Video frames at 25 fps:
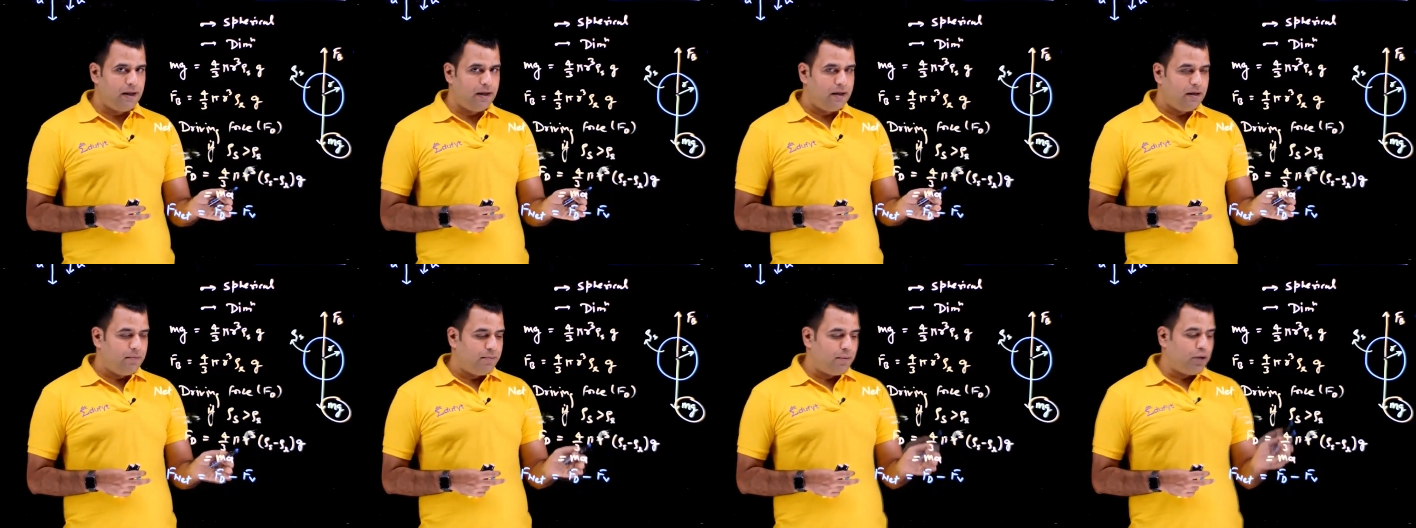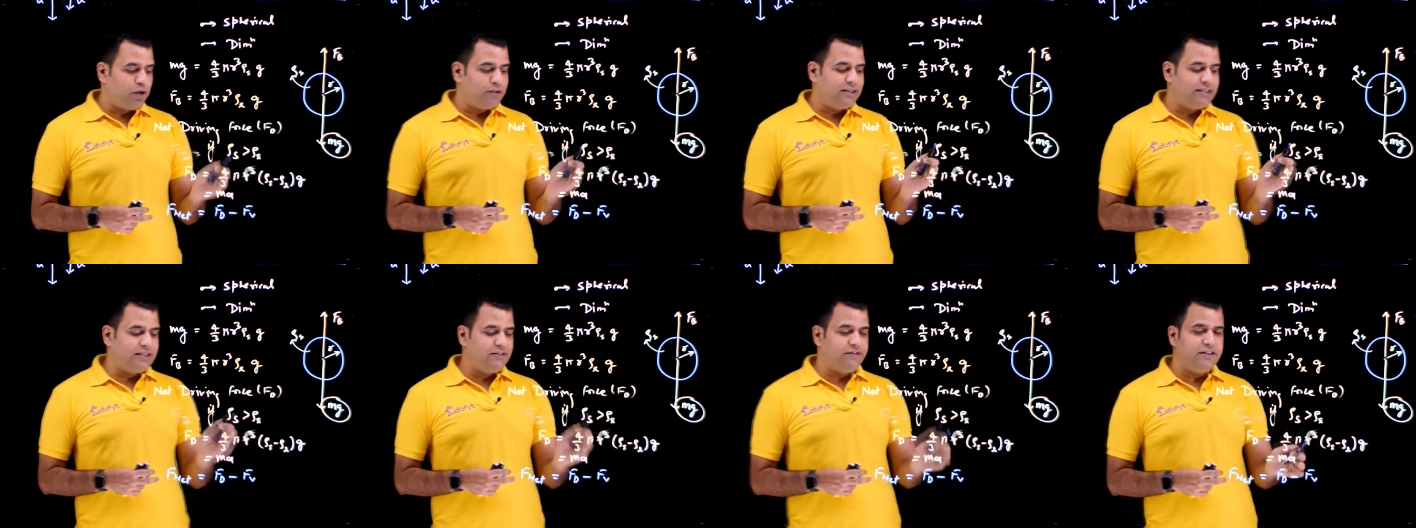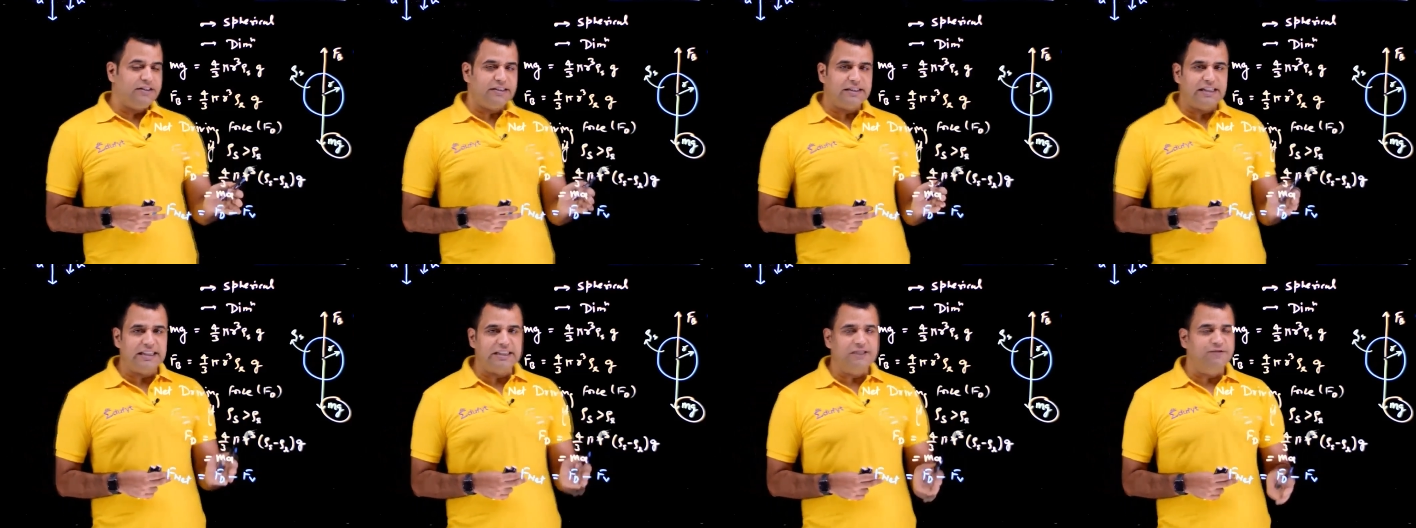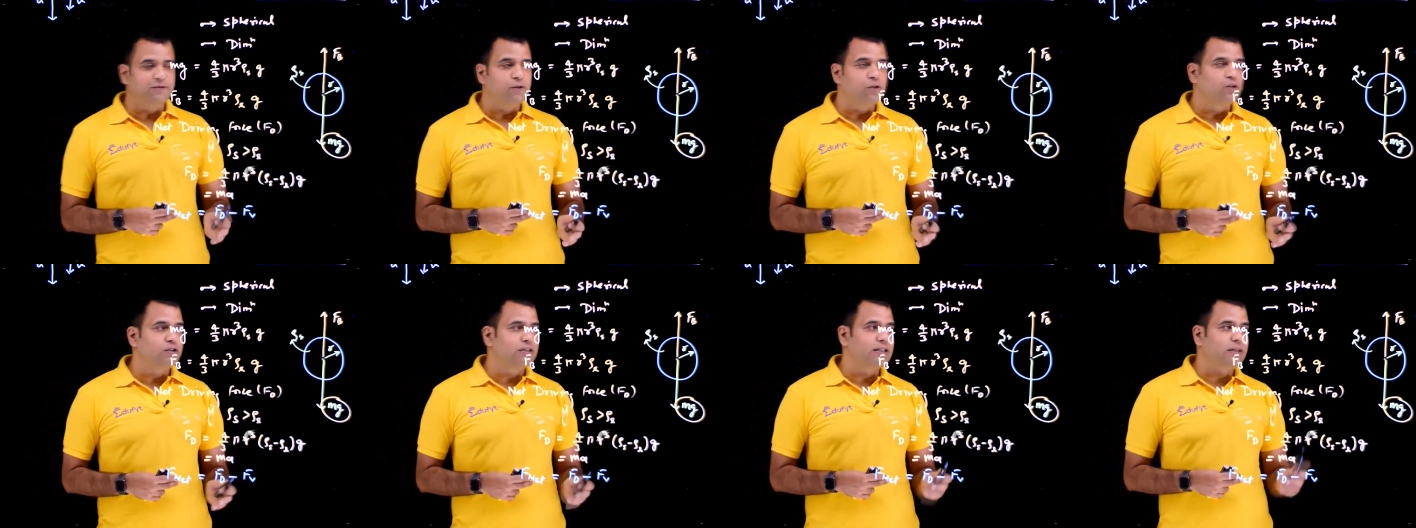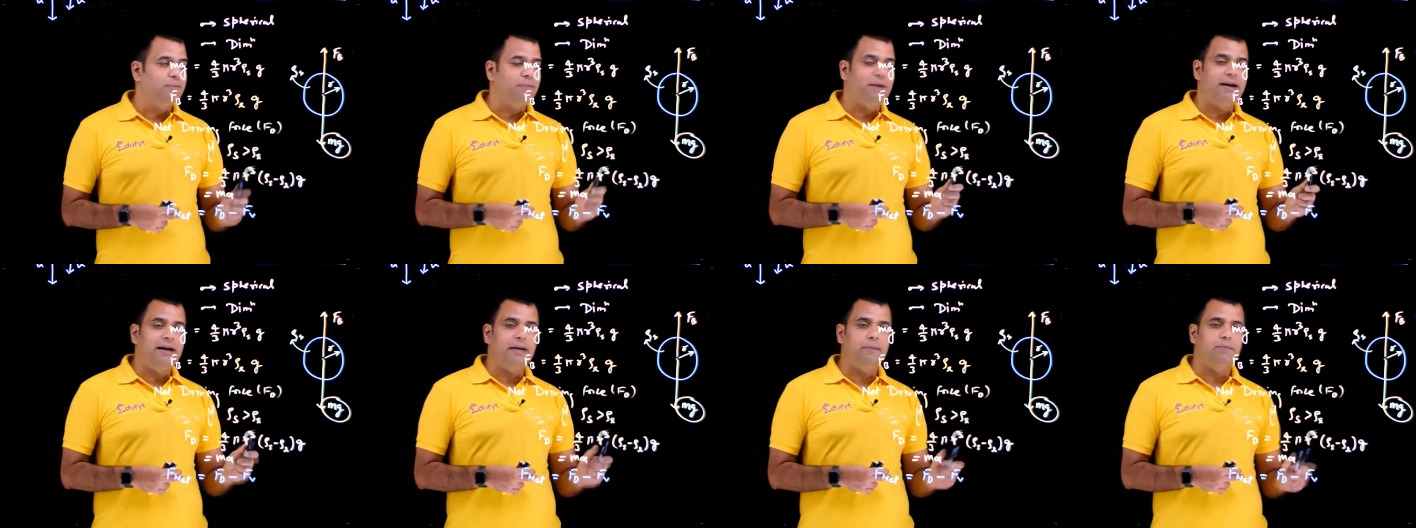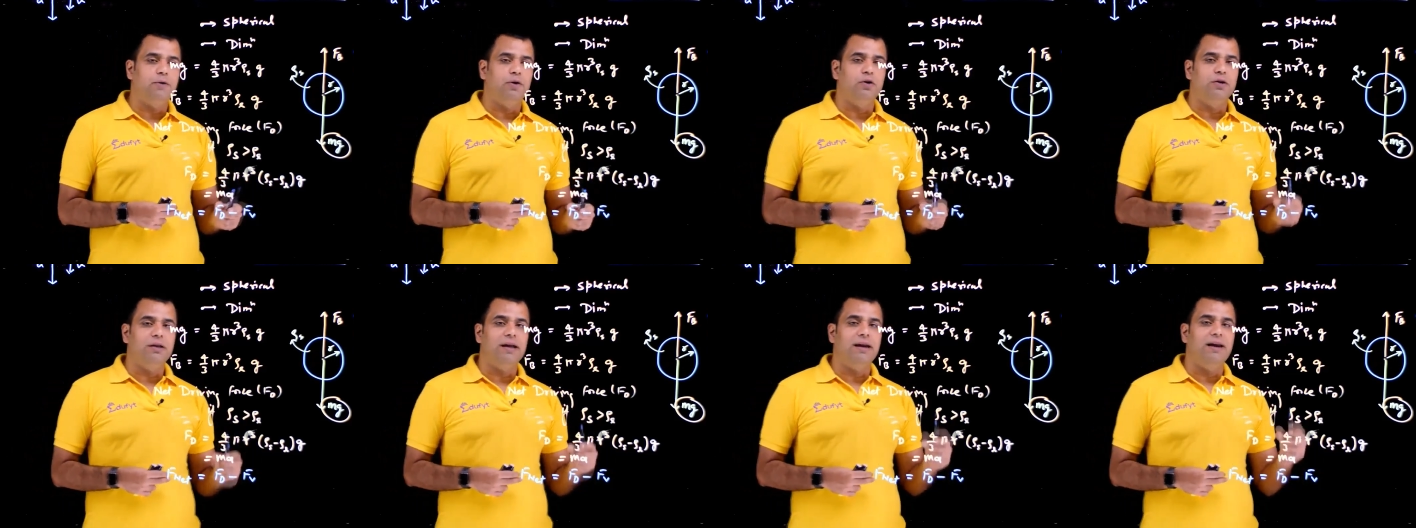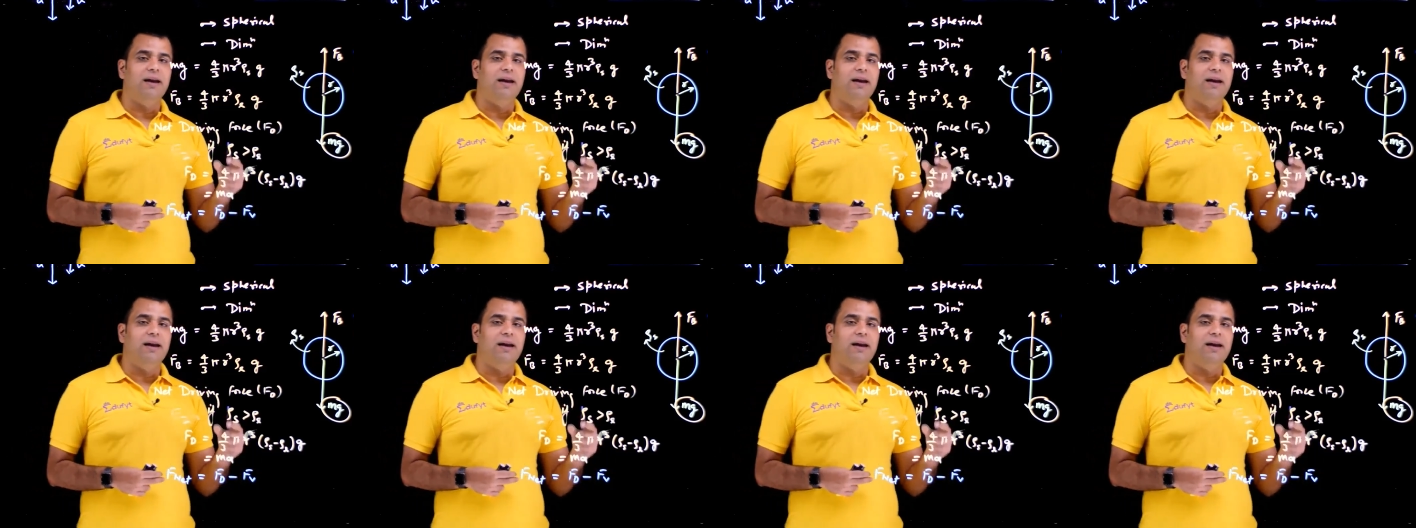because this viscous force depends upon the